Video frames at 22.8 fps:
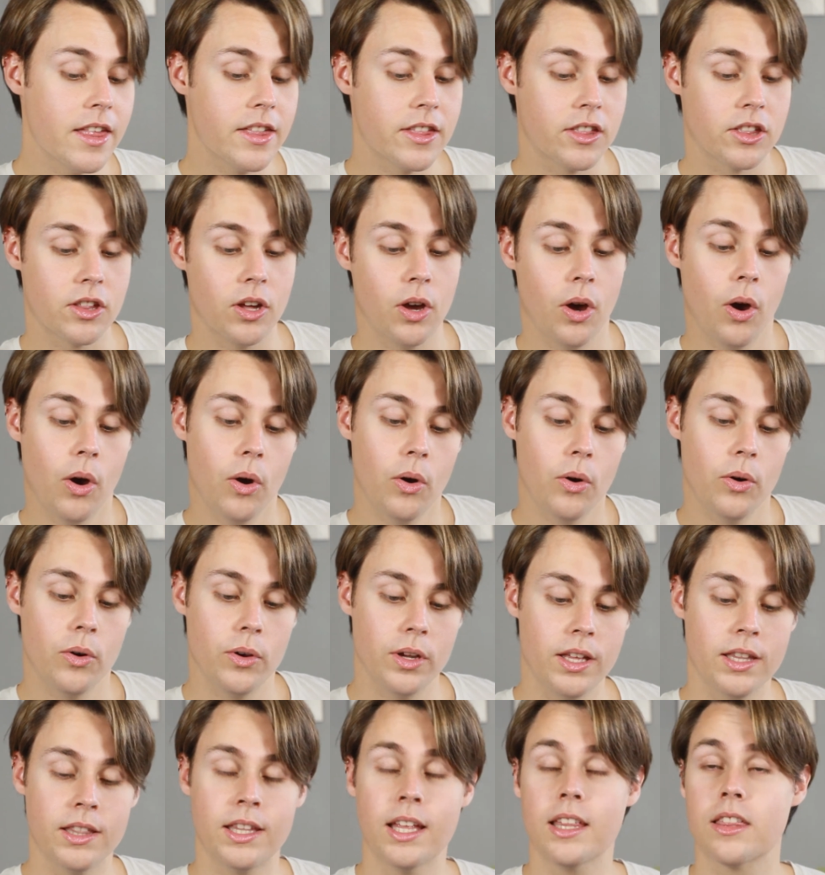So
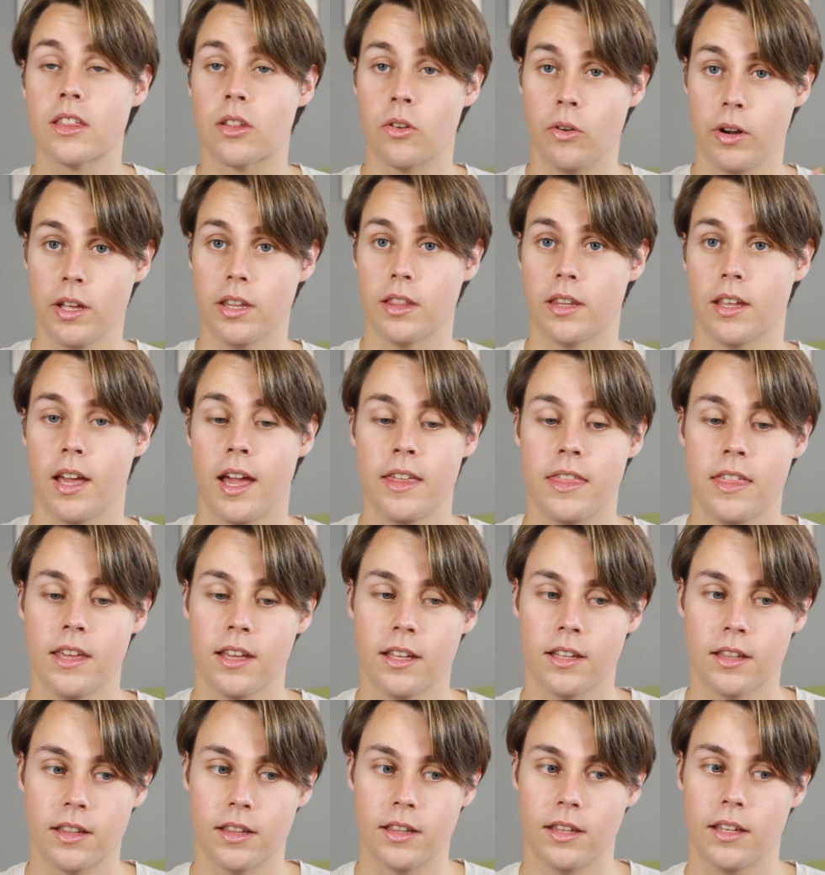that's great. I
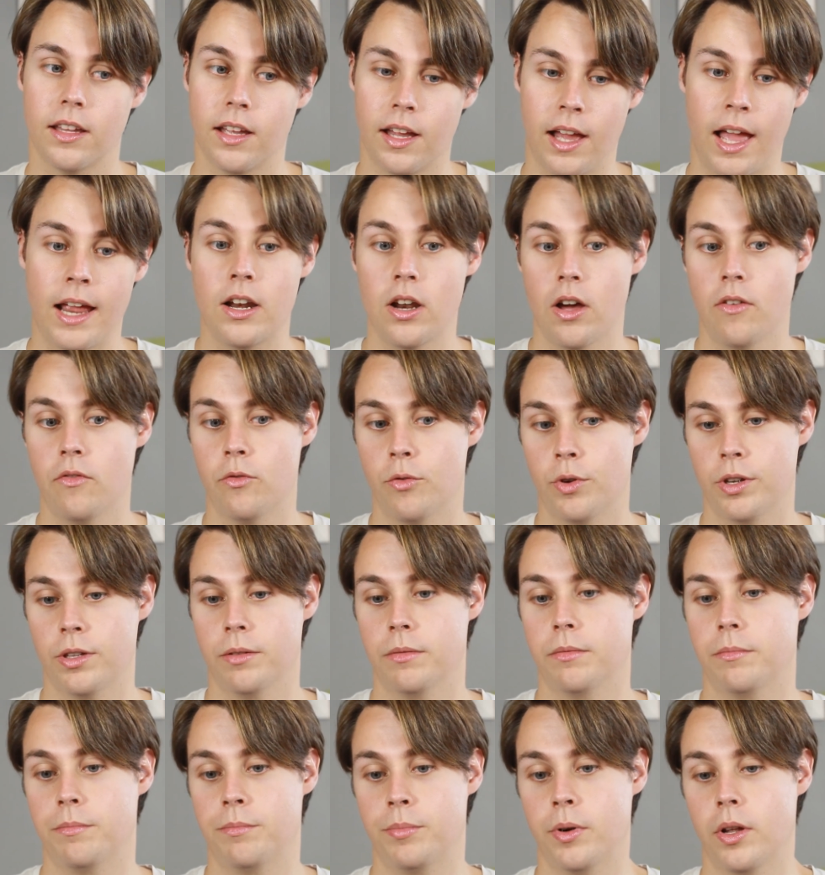think I love
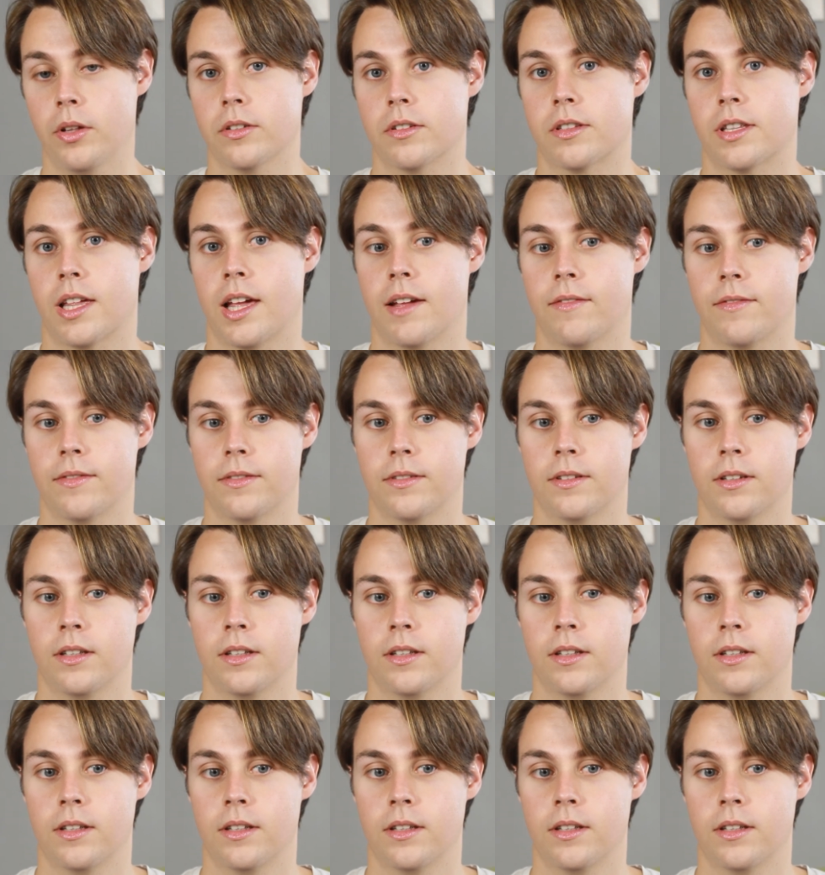when products have